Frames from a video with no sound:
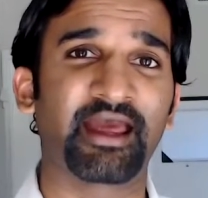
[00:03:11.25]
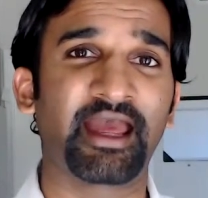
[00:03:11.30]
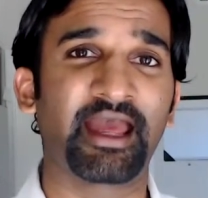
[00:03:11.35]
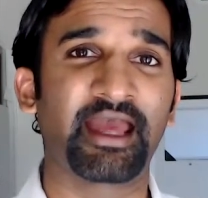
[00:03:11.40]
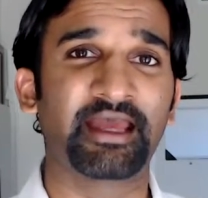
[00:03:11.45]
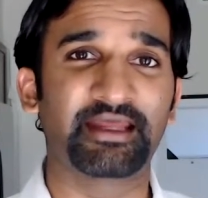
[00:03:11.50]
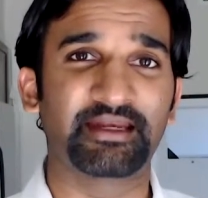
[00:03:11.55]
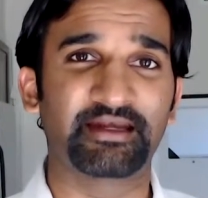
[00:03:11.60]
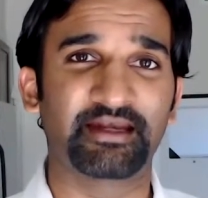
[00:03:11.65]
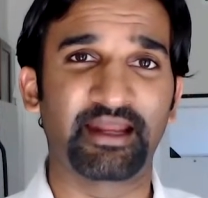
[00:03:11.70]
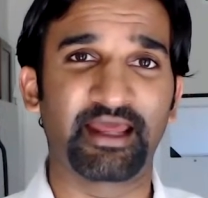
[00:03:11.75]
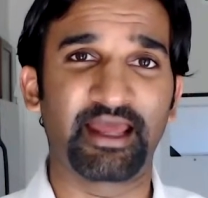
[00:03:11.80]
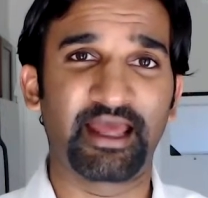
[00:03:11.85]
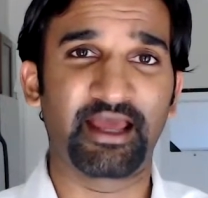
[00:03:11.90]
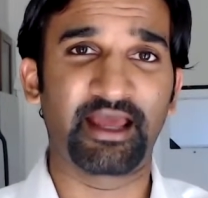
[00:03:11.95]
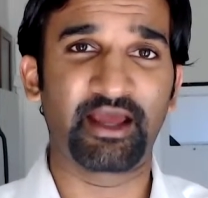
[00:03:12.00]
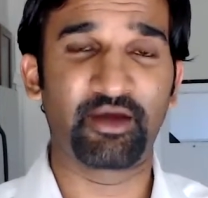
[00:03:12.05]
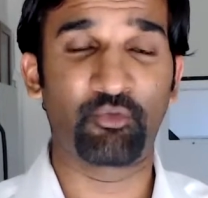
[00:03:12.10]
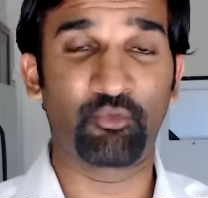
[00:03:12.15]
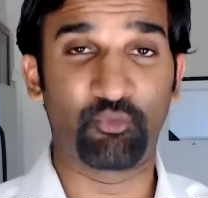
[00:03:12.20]
And
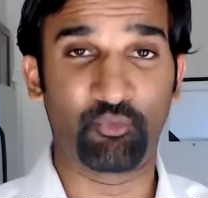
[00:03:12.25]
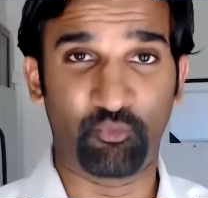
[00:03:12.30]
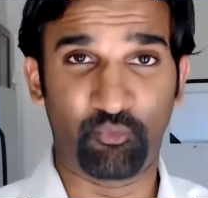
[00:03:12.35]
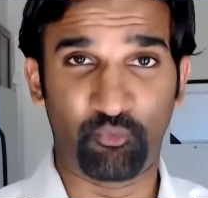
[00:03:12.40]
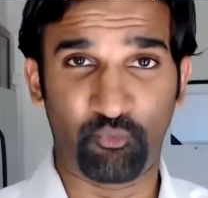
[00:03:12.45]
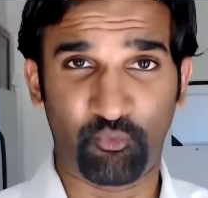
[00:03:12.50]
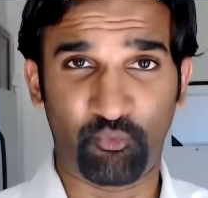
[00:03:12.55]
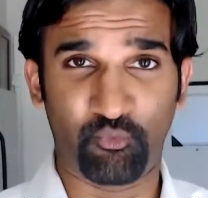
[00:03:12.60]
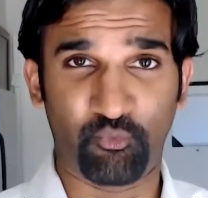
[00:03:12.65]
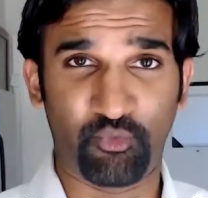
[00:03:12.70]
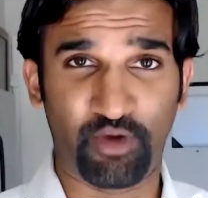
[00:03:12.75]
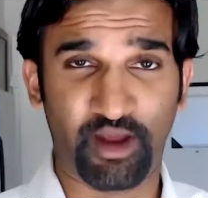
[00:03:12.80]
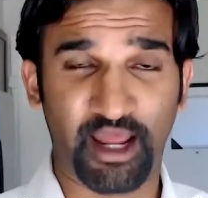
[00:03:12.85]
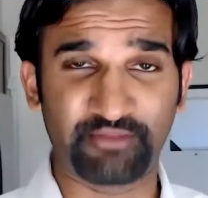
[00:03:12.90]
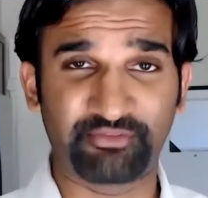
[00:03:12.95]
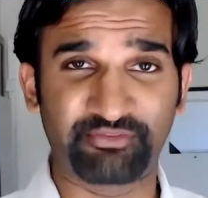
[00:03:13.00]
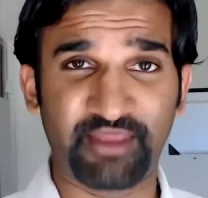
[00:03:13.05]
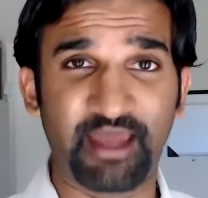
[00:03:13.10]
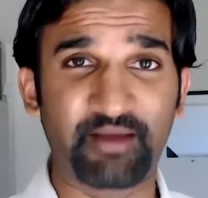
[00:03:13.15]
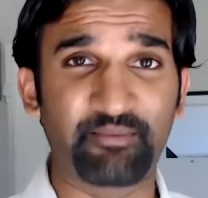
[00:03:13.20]

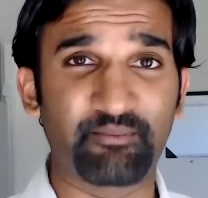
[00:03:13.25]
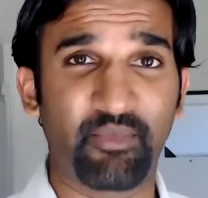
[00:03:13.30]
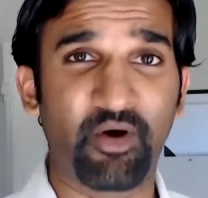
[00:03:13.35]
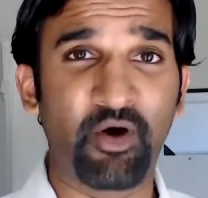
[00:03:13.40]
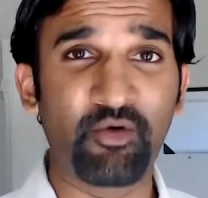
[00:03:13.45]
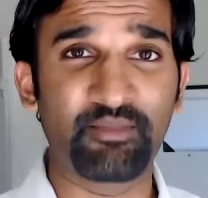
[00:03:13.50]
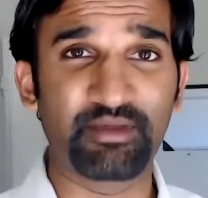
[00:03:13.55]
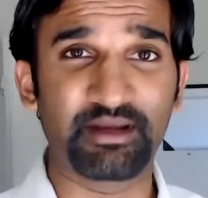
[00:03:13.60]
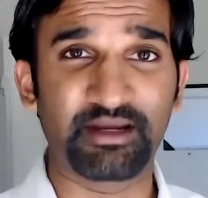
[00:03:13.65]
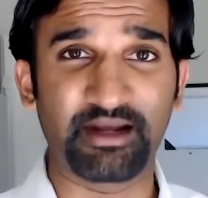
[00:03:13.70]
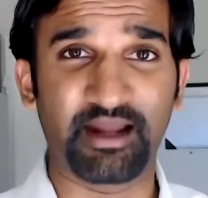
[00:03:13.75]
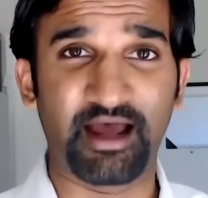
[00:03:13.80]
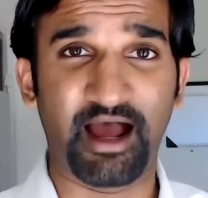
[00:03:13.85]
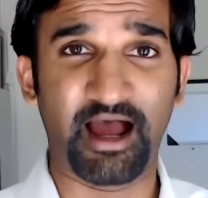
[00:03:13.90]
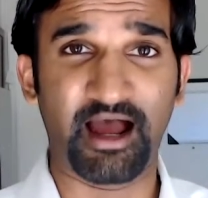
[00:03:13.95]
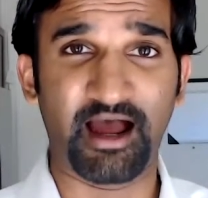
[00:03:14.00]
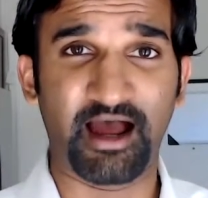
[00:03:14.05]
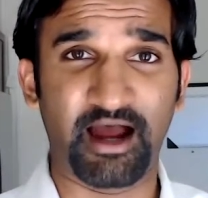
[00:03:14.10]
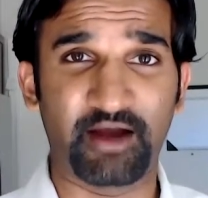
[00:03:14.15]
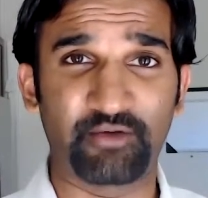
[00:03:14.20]
at that moment,
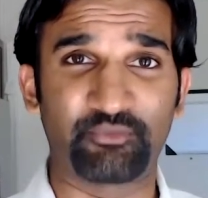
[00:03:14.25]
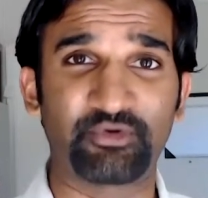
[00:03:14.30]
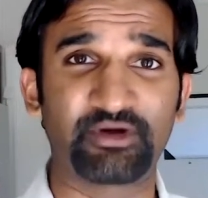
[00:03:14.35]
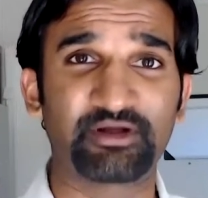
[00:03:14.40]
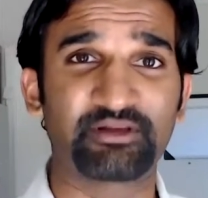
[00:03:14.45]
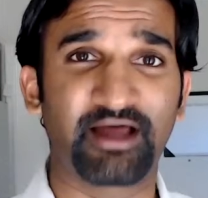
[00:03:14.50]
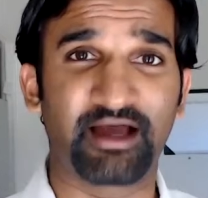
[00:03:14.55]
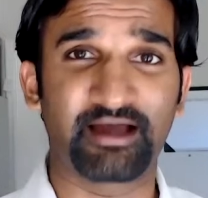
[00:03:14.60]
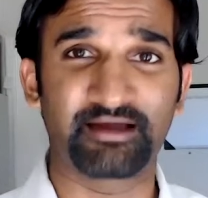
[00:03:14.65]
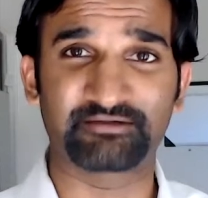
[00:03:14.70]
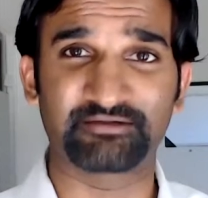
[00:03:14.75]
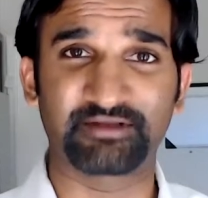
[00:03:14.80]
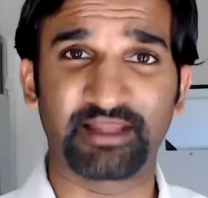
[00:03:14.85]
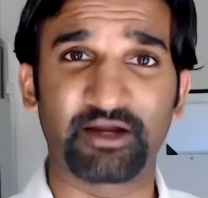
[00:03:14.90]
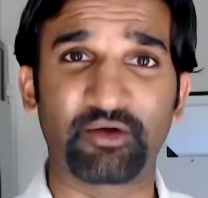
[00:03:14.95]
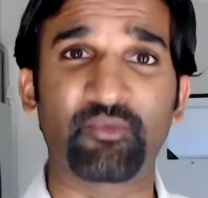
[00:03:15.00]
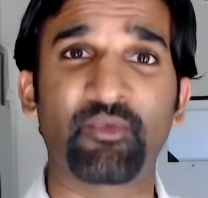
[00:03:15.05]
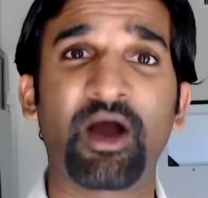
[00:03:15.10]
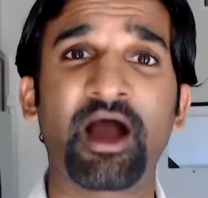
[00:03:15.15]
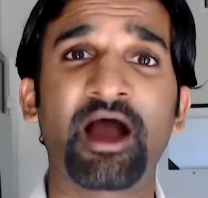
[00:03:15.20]
I realized,
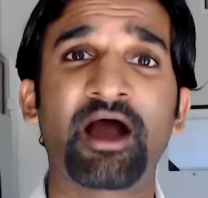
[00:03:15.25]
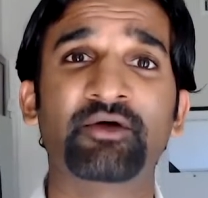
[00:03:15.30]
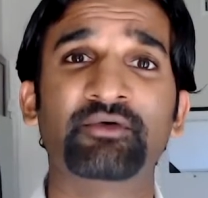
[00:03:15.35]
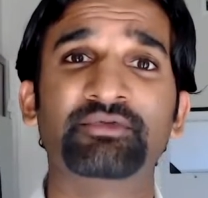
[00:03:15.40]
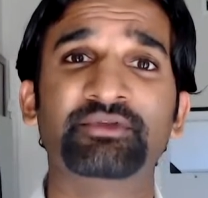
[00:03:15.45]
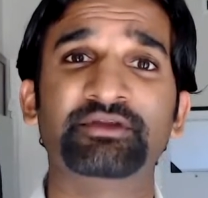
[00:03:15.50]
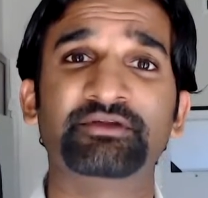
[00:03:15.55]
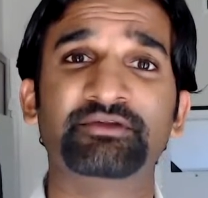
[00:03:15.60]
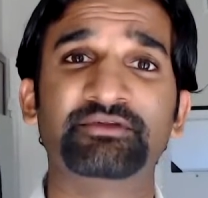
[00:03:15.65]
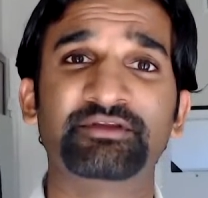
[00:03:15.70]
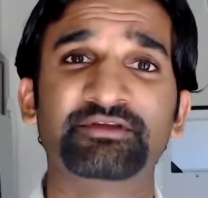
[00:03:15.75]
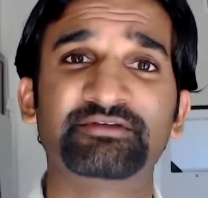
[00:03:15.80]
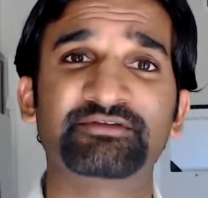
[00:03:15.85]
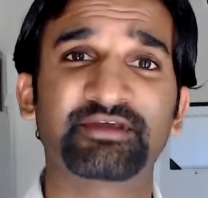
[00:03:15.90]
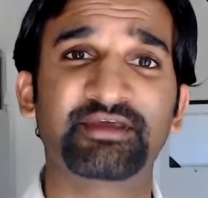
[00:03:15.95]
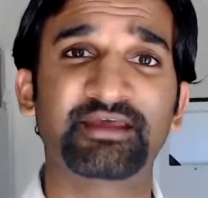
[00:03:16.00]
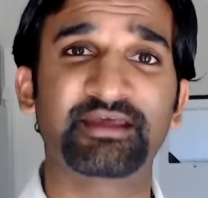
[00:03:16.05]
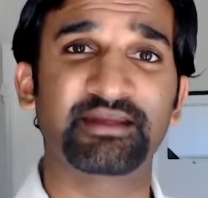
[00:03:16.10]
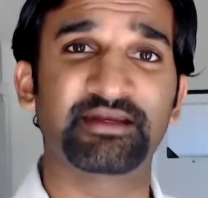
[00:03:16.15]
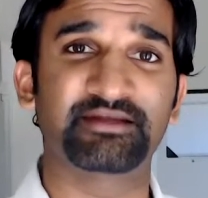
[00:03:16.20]
like, wow, this
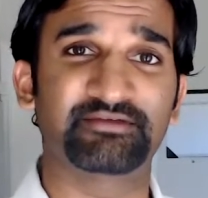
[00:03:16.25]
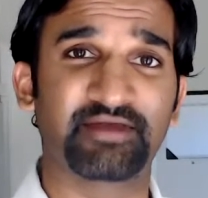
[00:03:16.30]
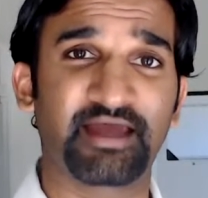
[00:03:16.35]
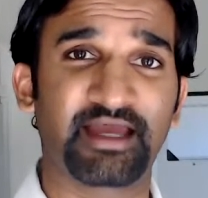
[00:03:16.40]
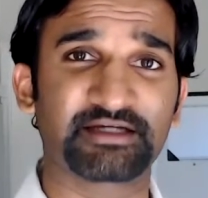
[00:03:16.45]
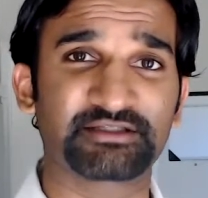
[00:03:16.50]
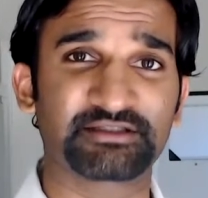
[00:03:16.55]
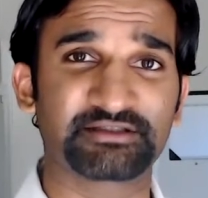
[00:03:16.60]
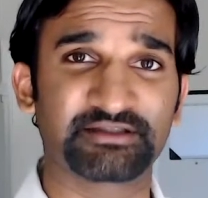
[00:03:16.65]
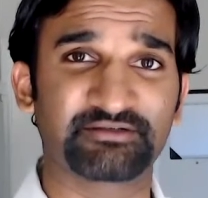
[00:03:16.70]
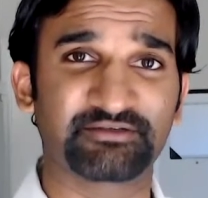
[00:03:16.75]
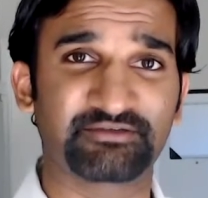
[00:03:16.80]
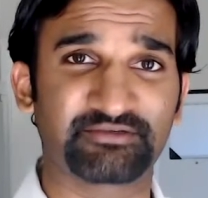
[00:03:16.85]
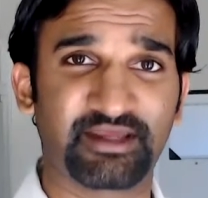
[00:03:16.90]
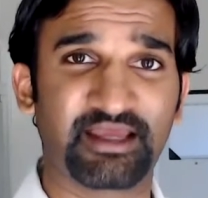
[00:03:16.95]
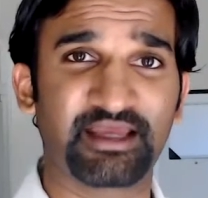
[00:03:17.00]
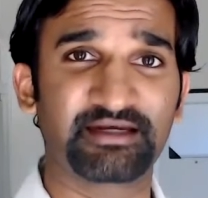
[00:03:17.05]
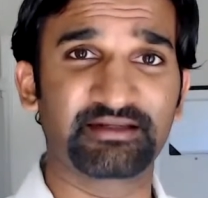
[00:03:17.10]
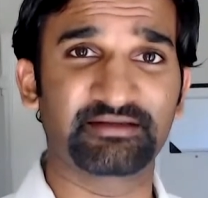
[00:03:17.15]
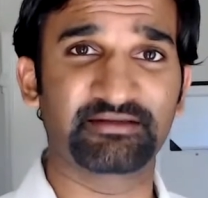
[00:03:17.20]
kid is actually
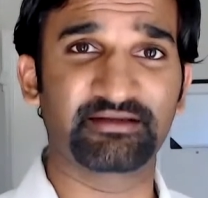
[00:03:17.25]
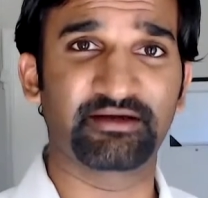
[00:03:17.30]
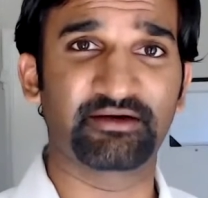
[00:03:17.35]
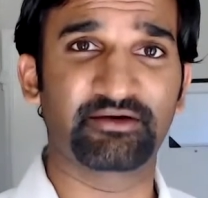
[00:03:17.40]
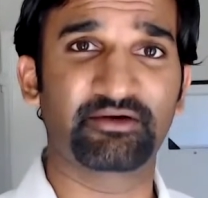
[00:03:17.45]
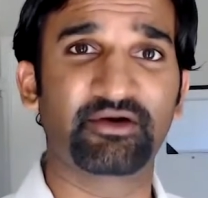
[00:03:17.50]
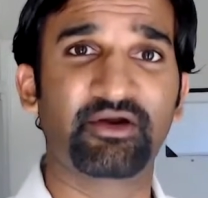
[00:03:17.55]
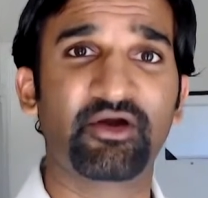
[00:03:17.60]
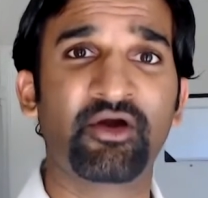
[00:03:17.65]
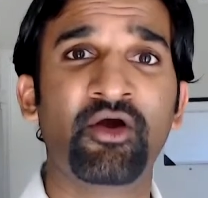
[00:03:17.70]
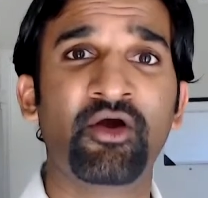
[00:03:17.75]
standing there